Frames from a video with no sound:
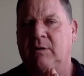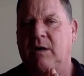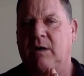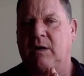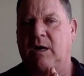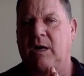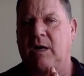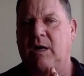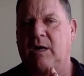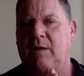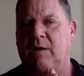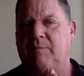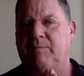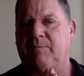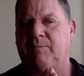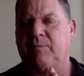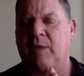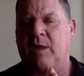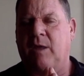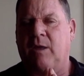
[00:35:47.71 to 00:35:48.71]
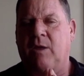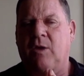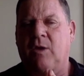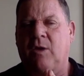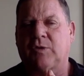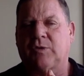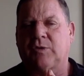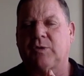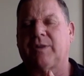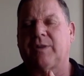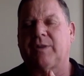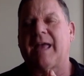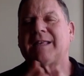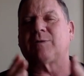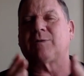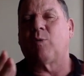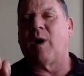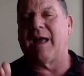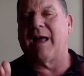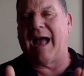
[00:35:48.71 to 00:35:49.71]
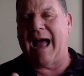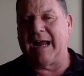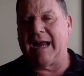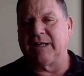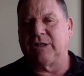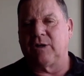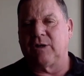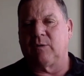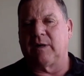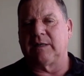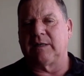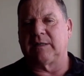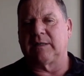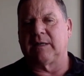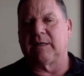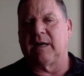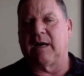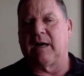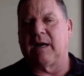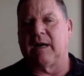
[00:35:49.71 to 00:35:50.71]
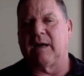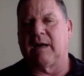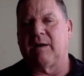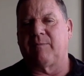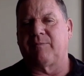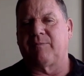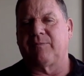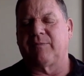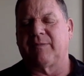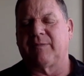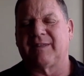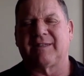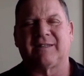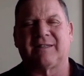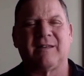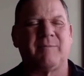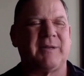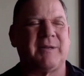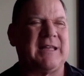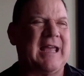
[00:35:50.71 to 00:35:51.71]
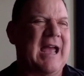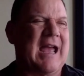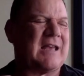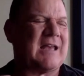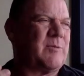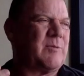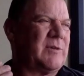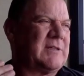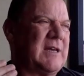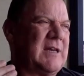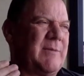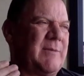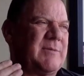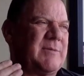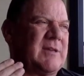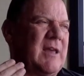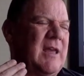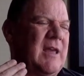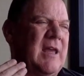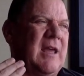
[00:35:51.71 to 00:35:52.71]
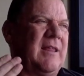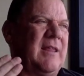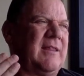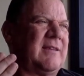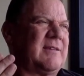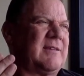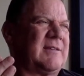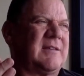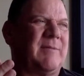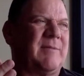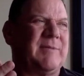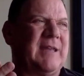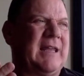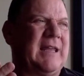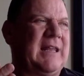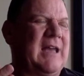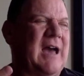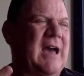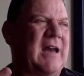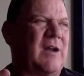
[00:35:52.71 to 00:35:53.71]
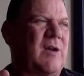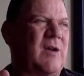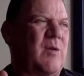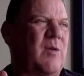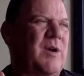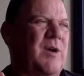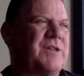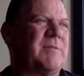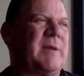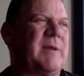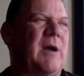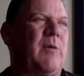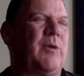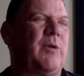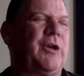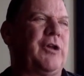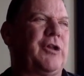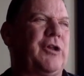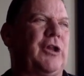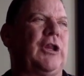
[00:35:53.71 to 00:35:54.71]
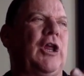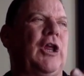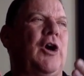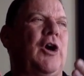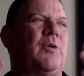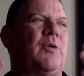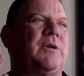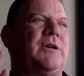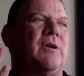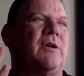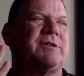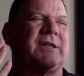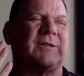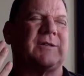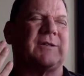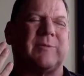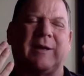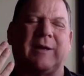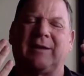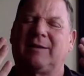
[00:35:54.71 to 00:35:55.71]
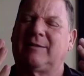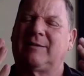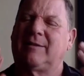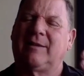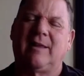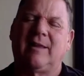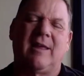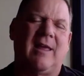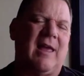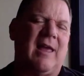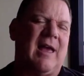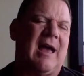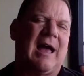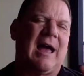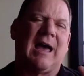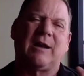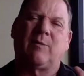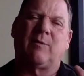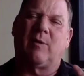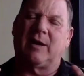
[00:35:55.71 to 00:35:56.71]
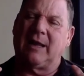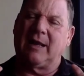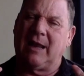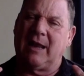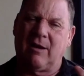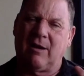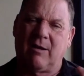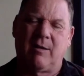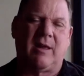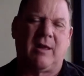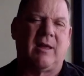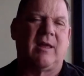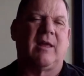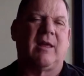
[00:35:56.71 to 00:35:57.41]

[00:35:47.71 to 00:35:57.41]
Um, so that's why I do it. Um, somebody asked me one time, some idiotic question about, well, you know, the load goes this way. Uh, I don't want to hear it.